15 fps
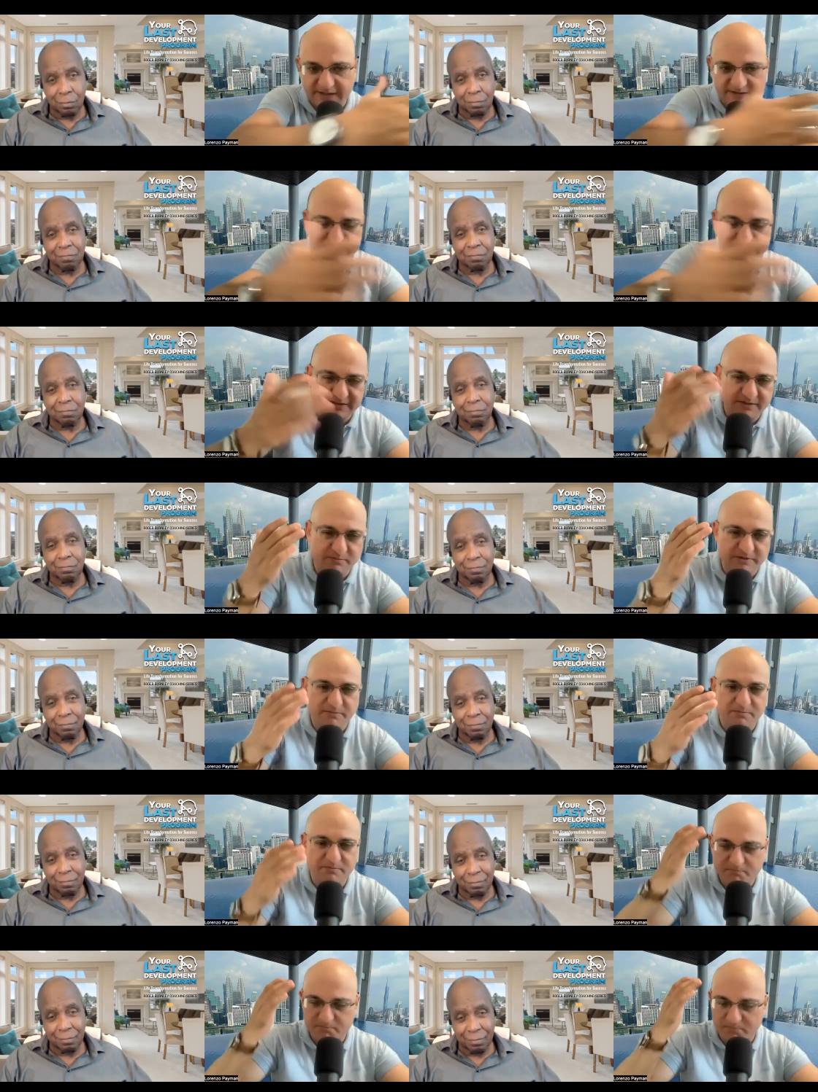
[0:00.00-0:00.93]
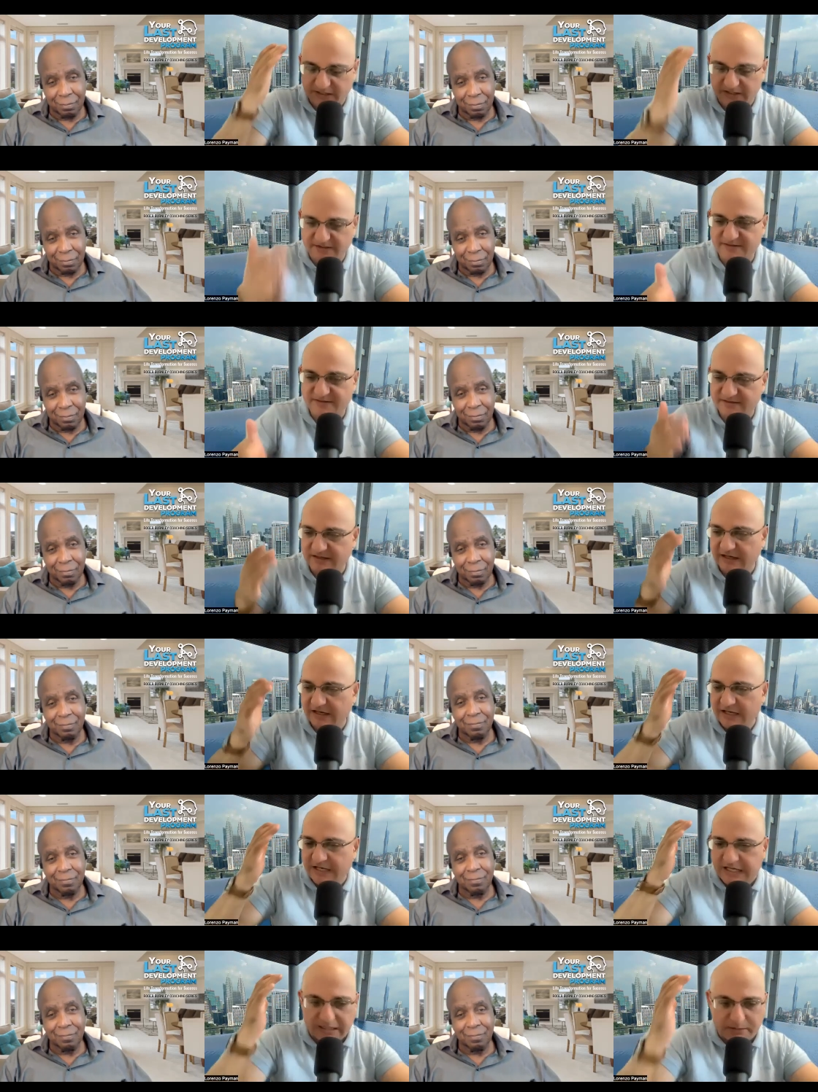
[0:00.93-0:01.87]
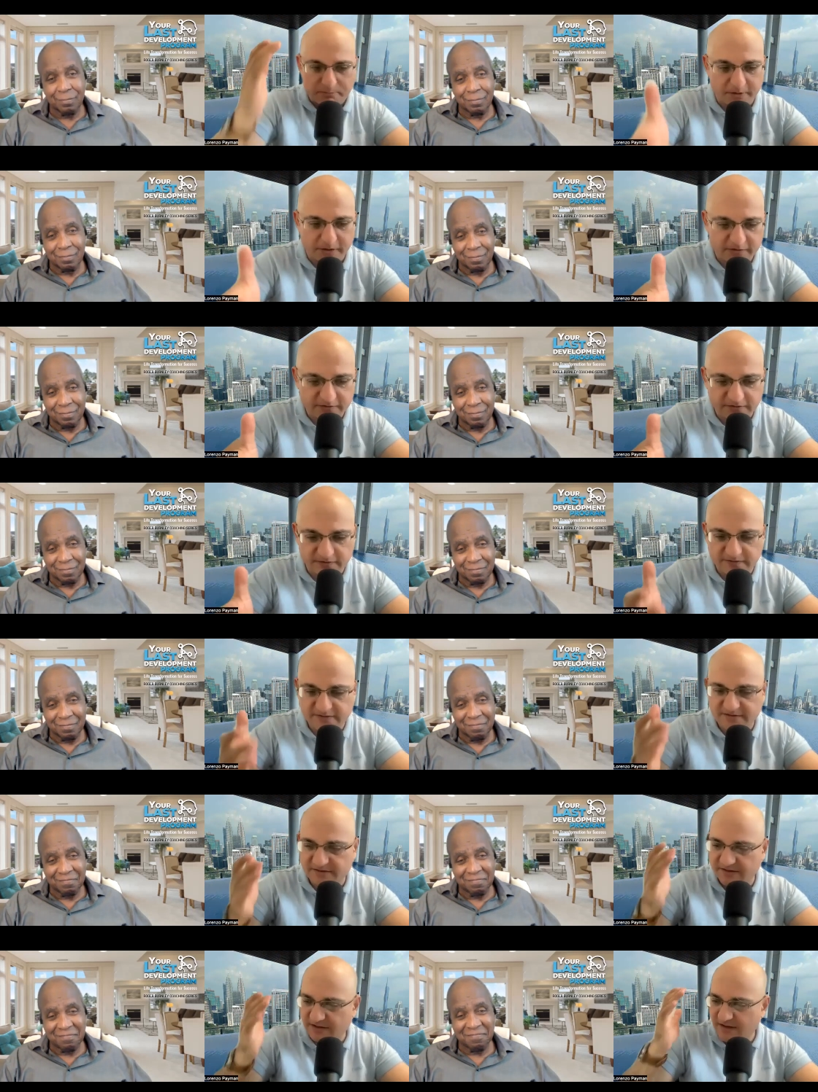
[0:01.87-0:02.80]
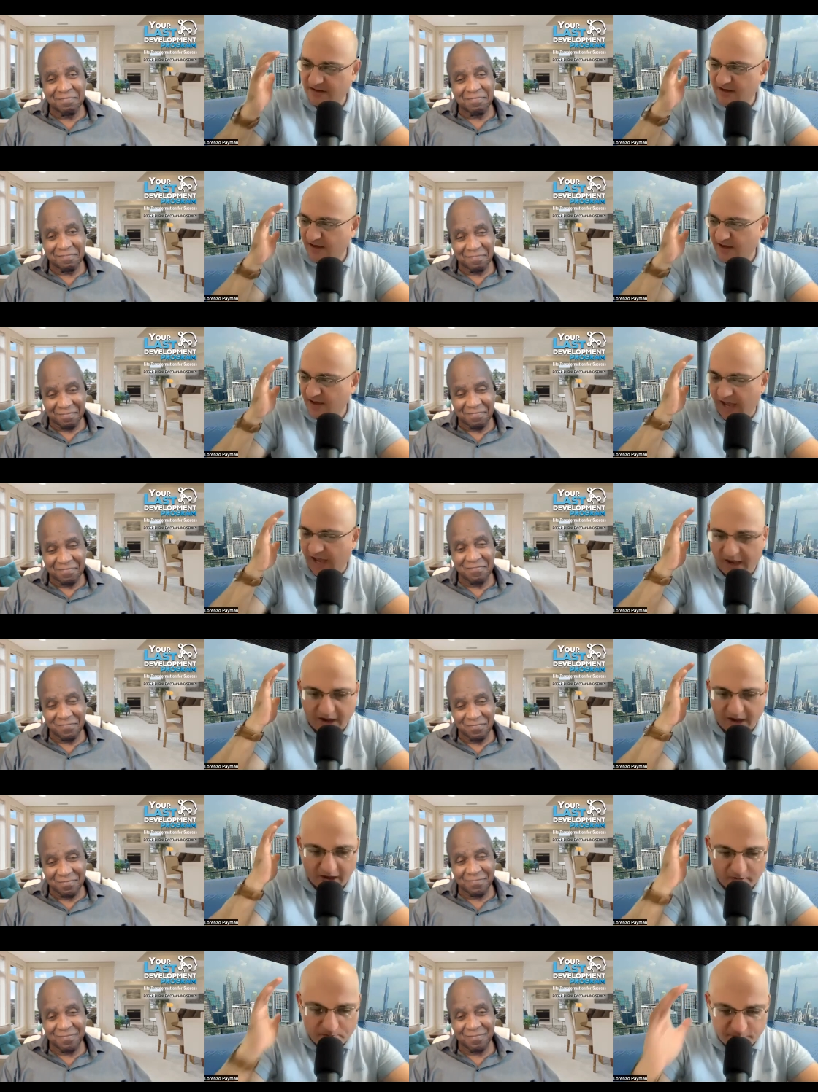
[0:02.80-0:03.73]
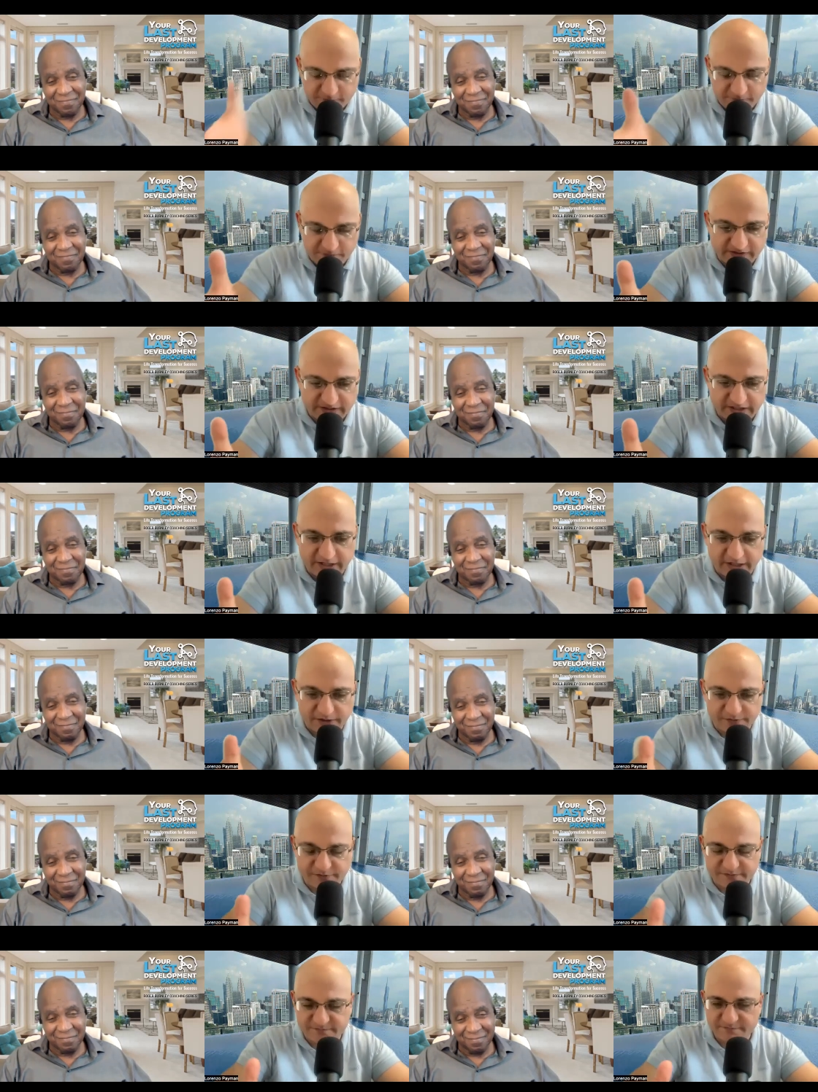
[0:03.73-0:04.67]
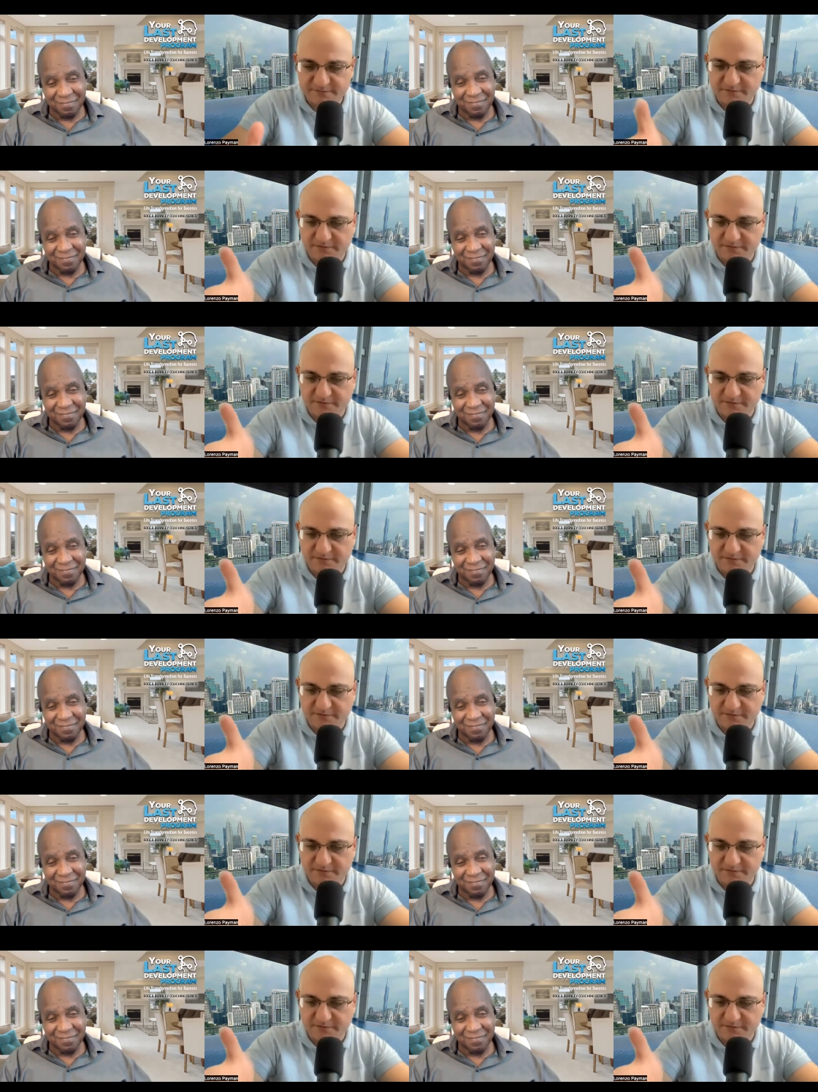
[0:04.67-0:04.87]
Speaker 1: It's going to be peace, abundance, perfect health,